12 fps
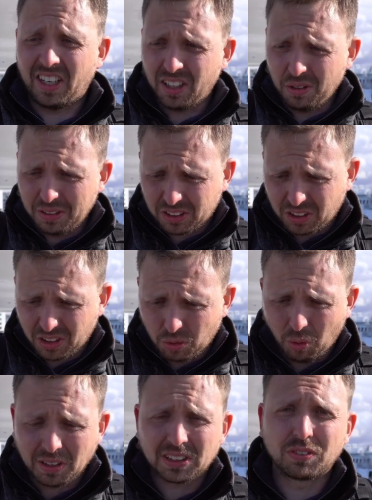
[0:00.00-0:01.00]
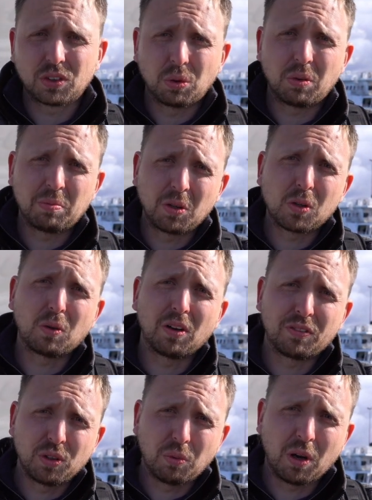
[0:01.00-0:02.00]
I know it's quite difficult. We've been on
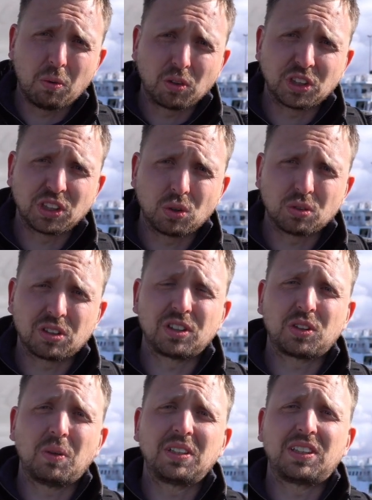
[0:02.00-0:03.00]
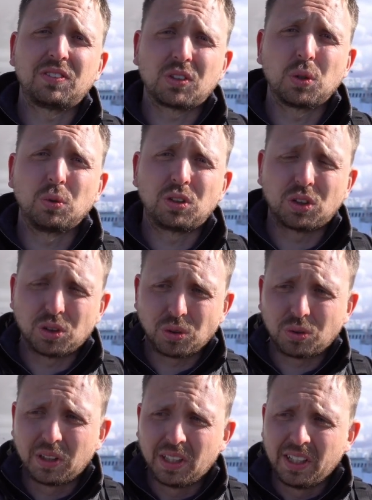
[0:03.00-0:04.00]
quite a few whale watching tours, and it's quite difficult
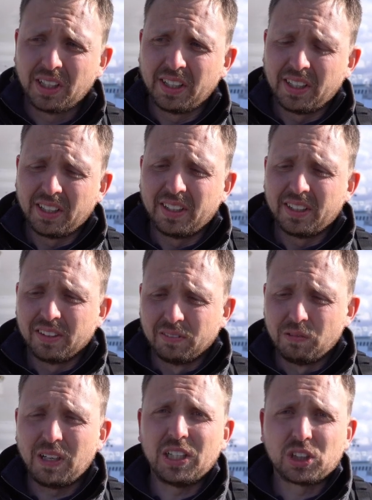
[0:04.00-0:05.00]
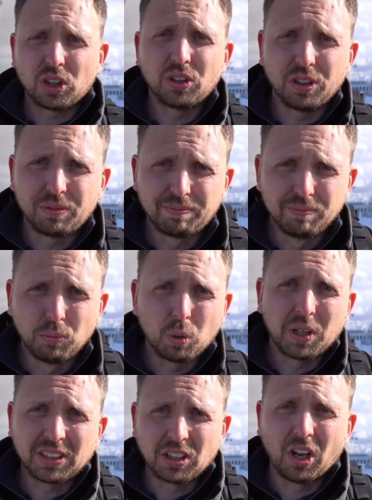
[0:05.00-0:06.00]
to really show you
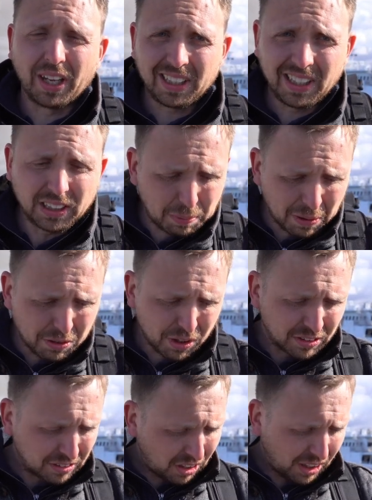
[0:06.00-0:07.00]
what it's like, the experience.